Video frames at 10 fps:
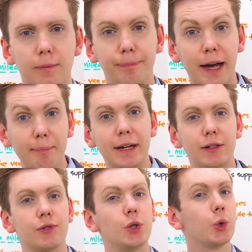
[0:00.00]
That
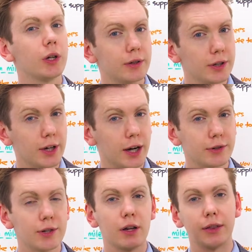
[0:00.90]
means you can
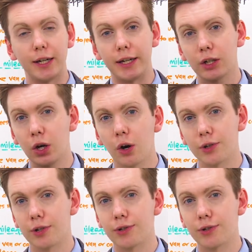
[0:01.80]
deduct the costs